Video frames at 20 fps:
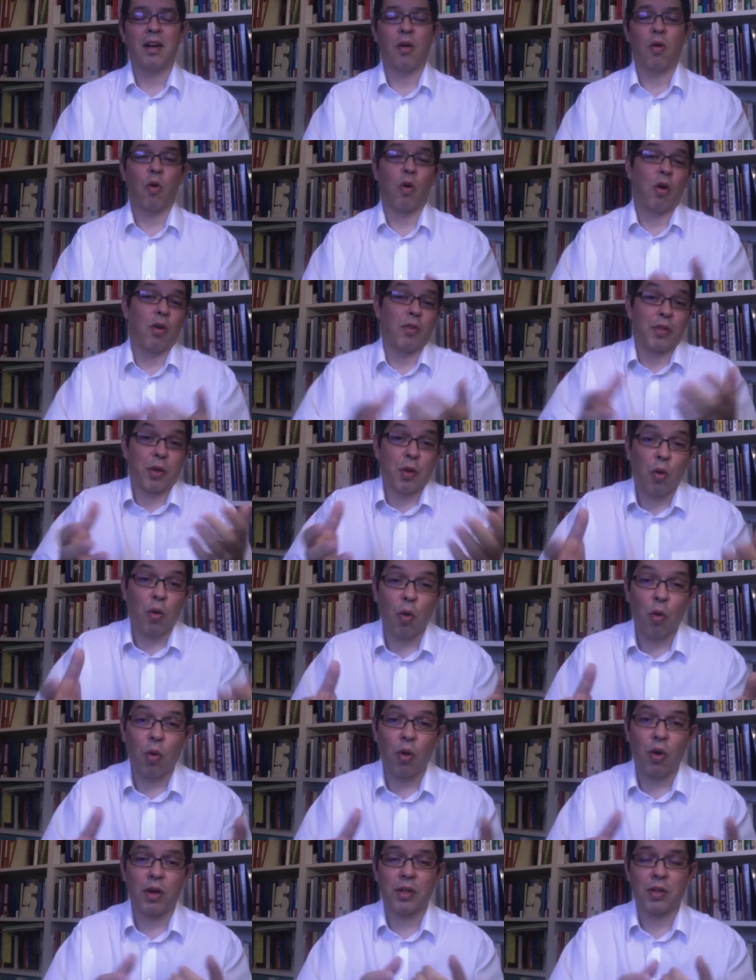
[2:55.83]
or the
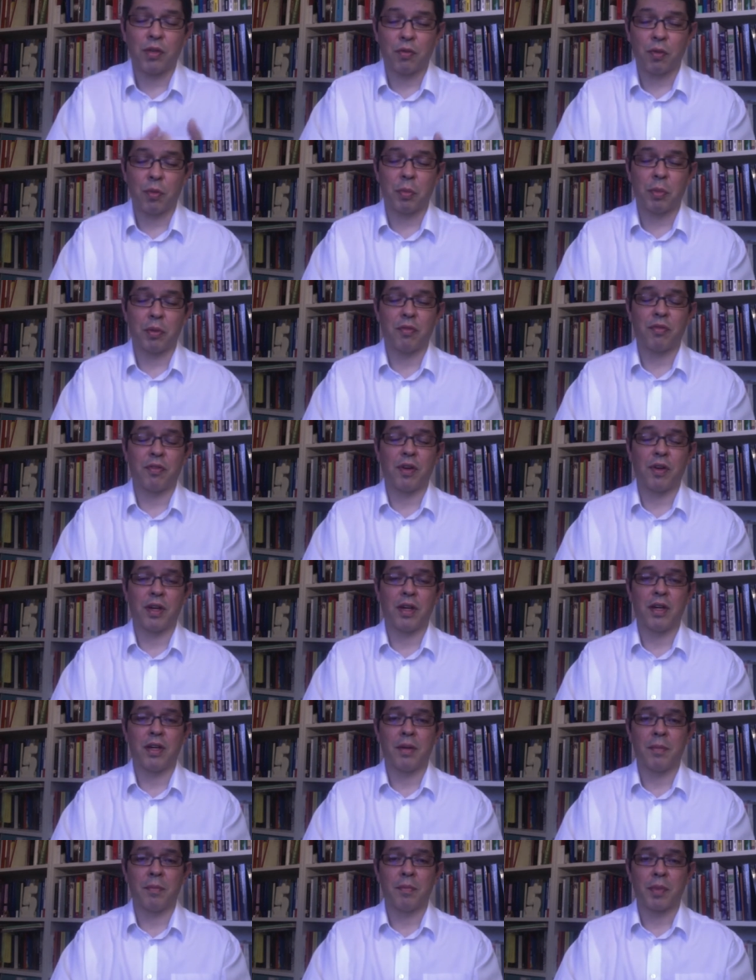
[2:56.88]
core, if you prefer,
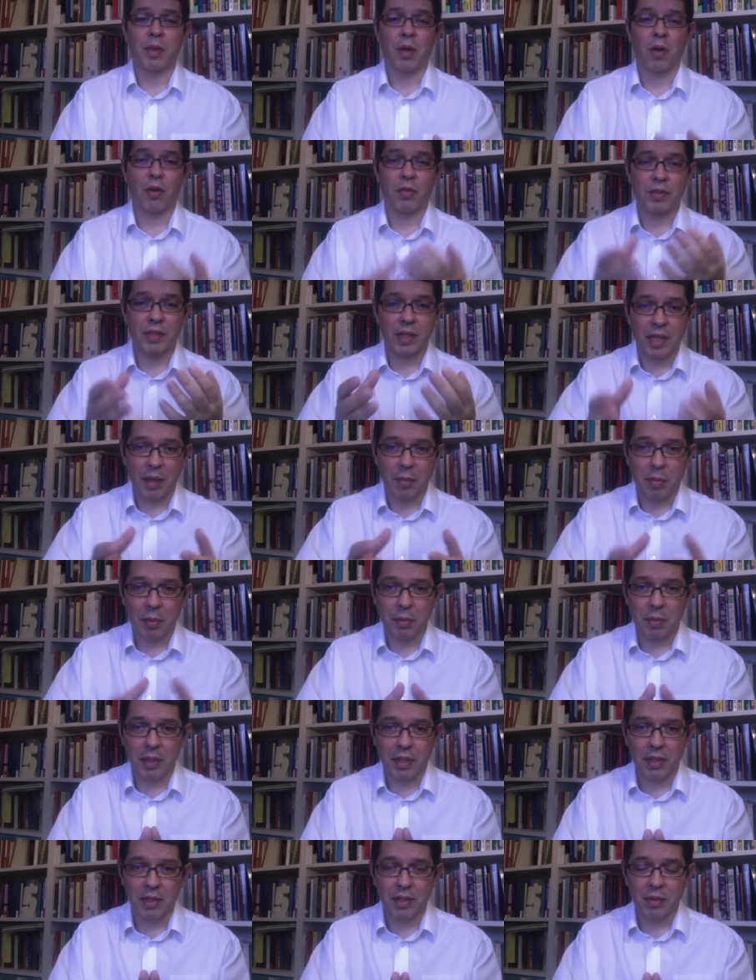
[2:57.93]
of the
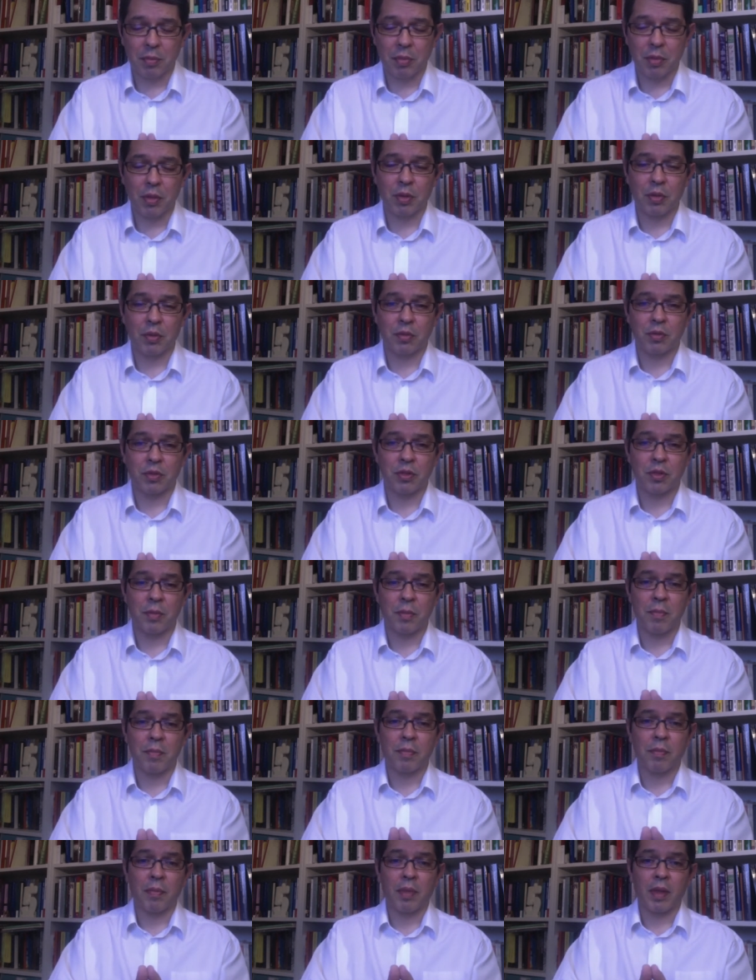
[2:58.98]
capability approach.
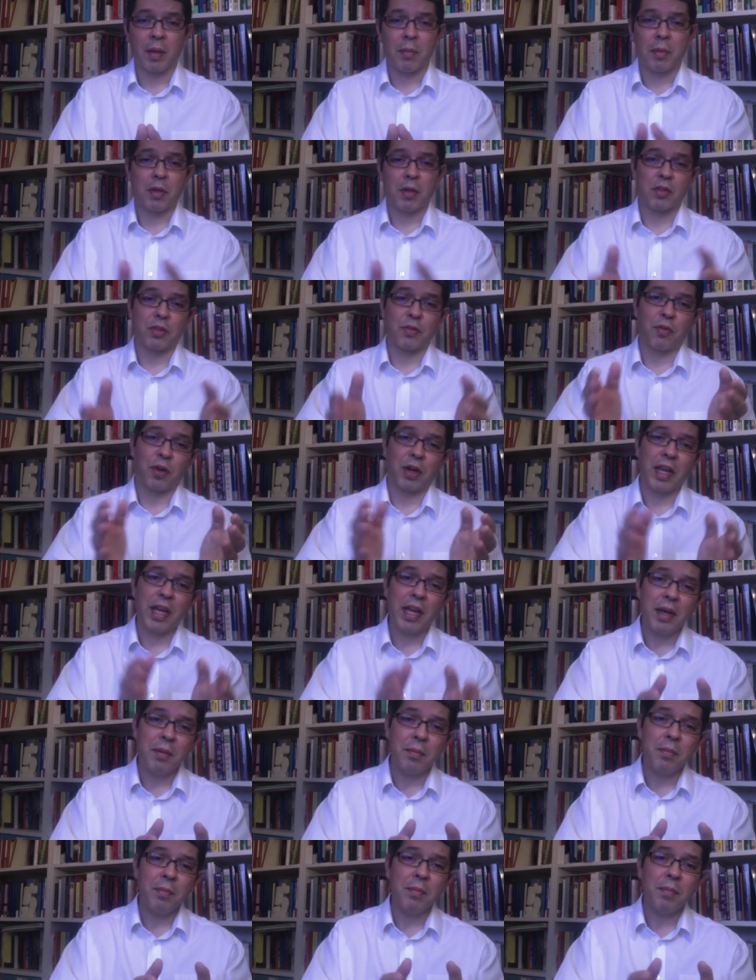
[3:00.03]
Because for
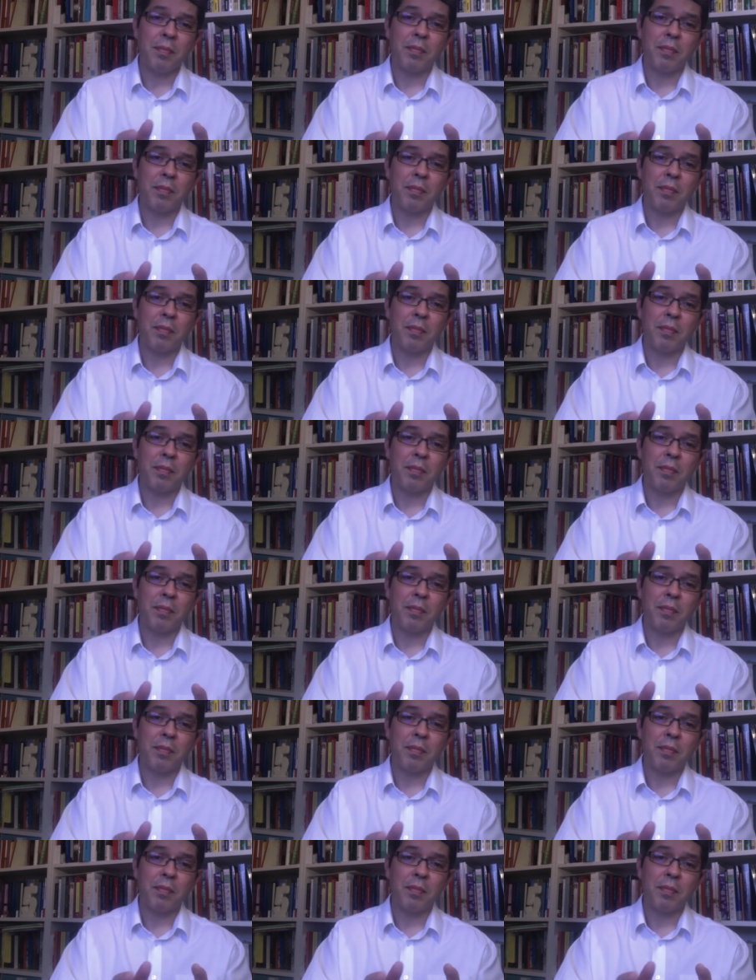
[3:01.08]
him,